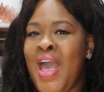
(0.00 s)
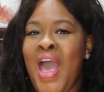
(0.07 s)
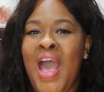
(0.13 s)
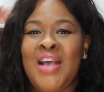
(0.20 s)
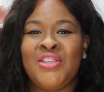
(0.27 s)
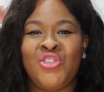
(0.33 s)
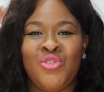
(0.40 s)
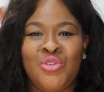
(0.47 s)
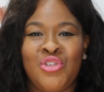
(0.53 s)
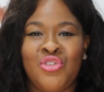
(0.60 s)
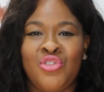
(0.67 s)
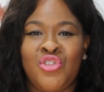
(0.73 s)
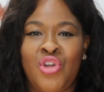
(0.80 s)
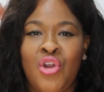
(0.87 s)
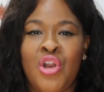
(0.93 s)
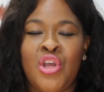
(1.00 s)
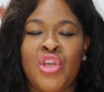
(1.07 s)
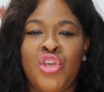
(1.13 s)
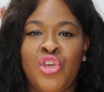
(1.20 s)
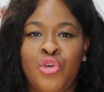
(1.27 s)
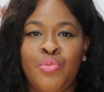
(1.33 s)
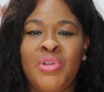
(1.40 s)
As soon as you start
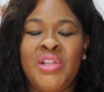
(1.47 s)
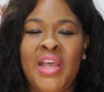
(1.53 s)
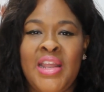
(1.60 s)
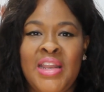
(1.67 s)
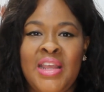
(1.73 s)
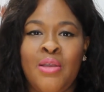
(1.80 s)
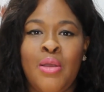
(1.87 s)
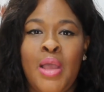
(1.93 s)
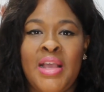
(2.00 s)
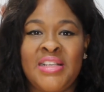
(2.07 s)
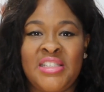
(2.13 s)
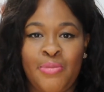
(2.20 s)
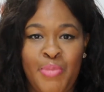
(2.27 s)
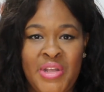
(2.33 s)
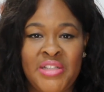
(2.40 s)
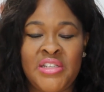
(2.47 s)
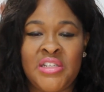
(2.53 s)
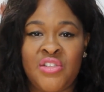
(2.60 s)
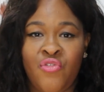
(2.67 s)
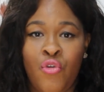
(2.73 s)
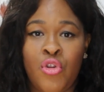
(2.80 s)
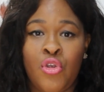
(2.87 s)
accumulating expenses
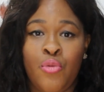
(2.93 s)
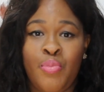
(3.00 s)
for your